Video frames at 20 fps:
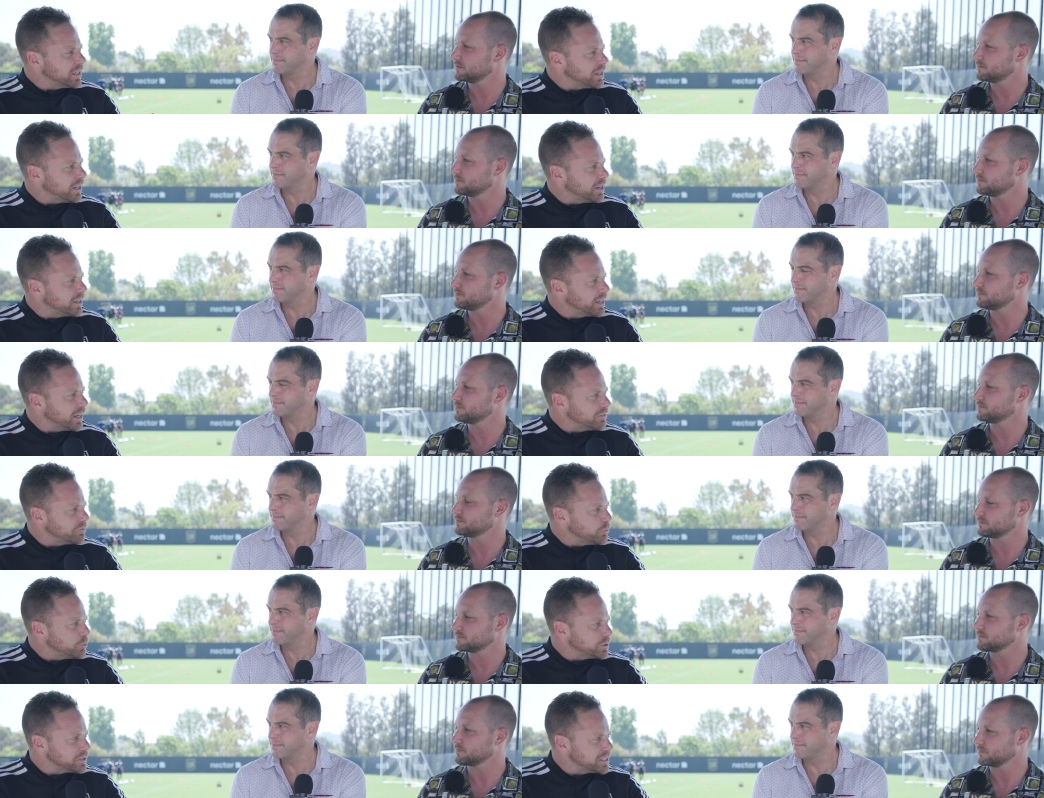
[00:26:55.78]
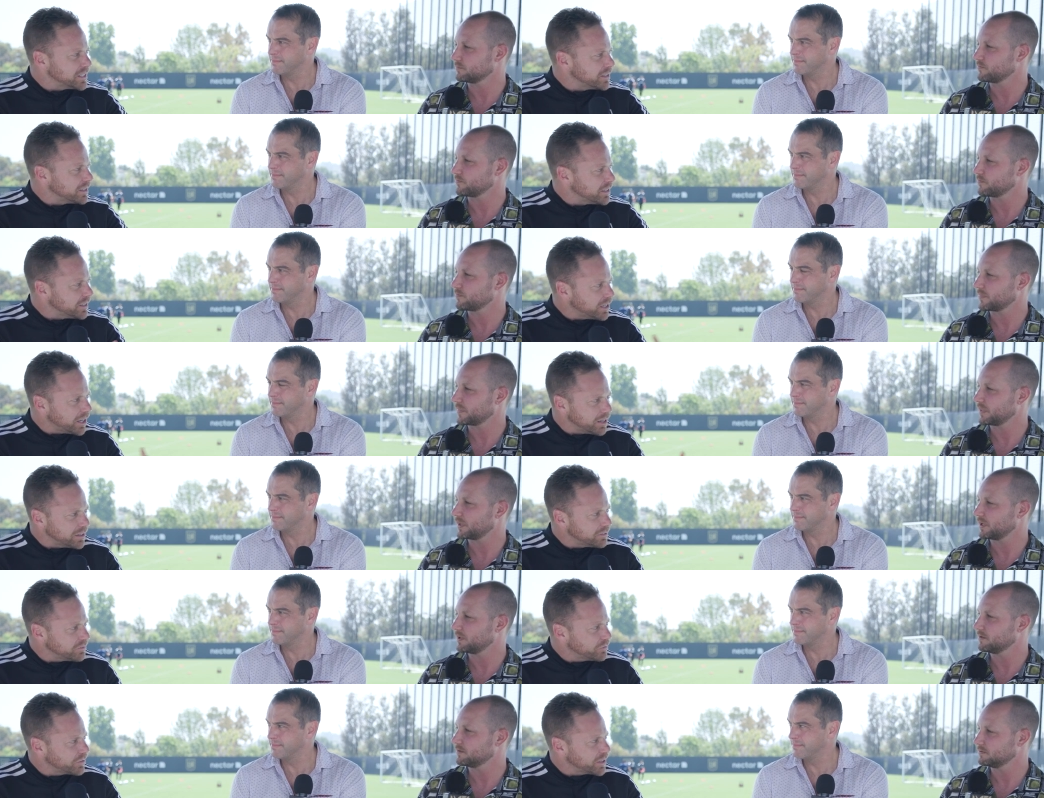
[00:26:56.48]
Speaker 1: a lot. I was in a
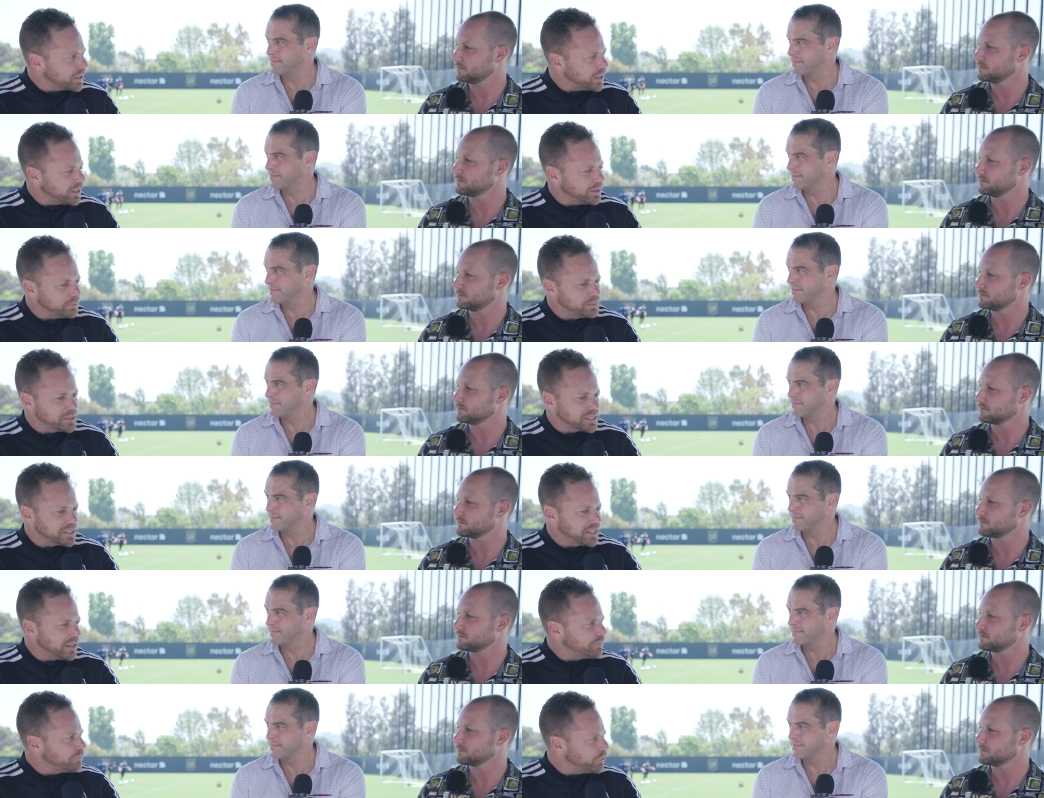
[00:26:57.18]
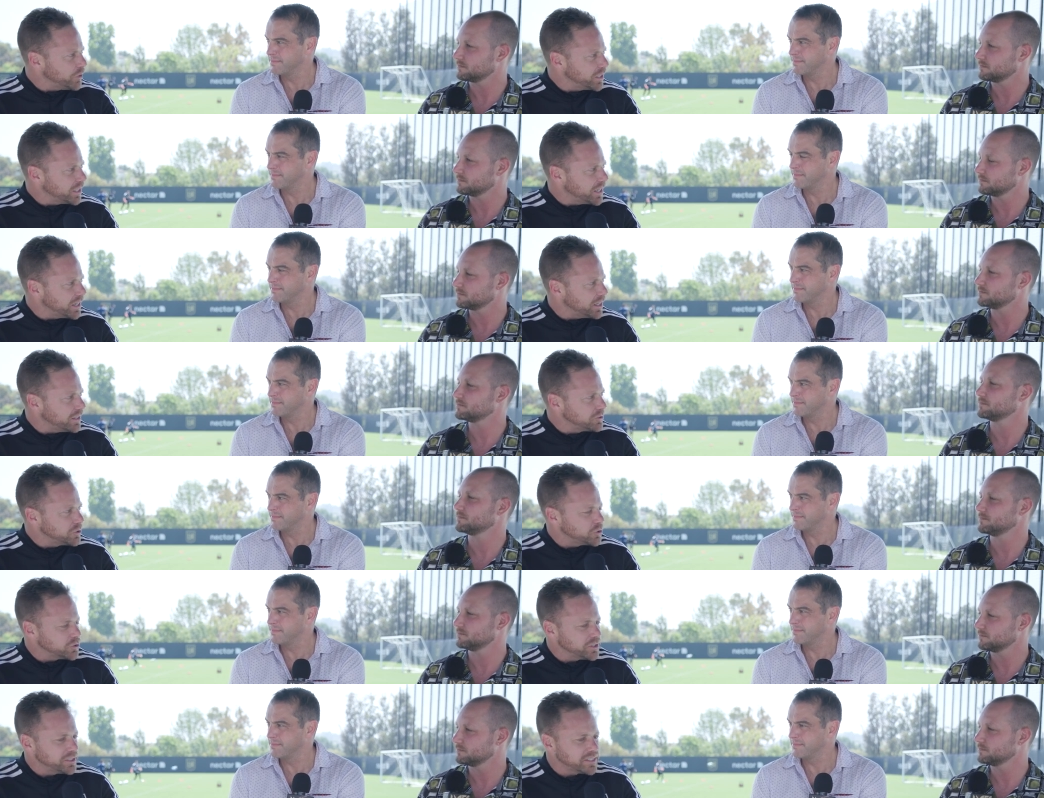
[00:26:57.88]
lot of clubs, different
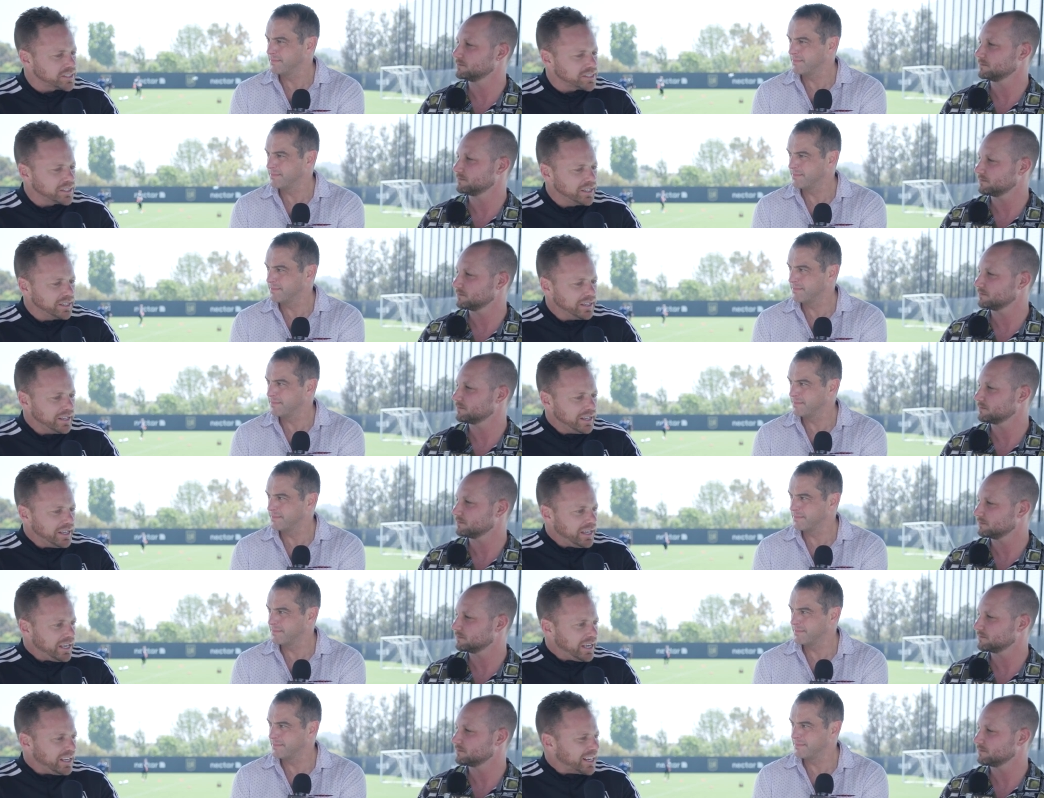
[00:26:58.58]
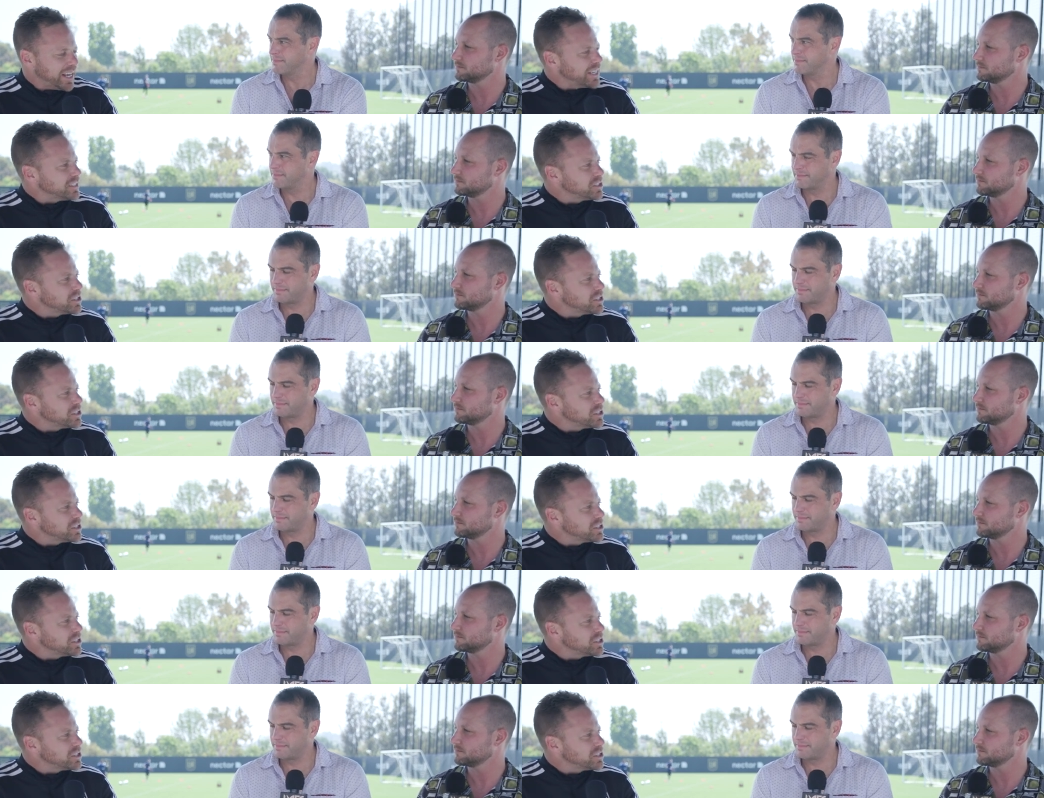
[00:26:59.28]
countries, and I